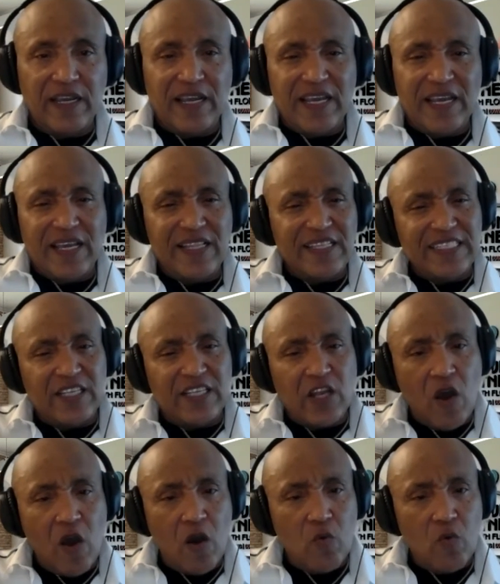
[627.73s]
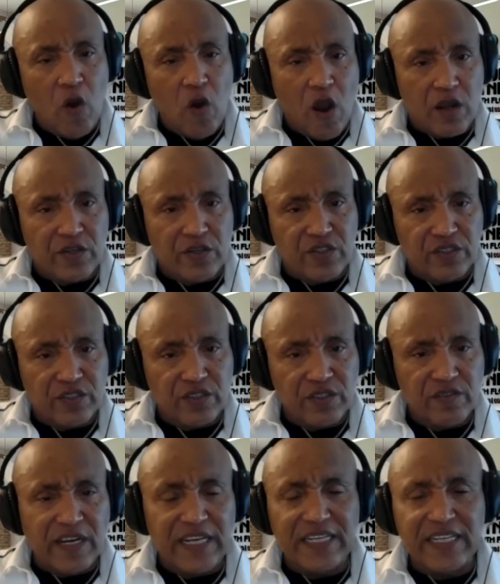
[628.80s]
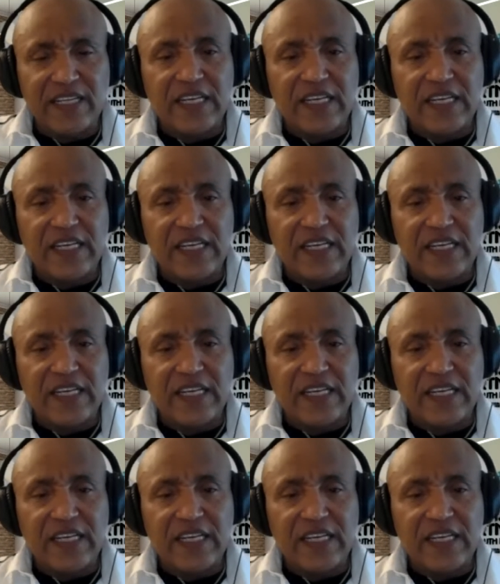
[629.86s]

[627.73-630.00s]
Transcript: Yes. These long walks, right?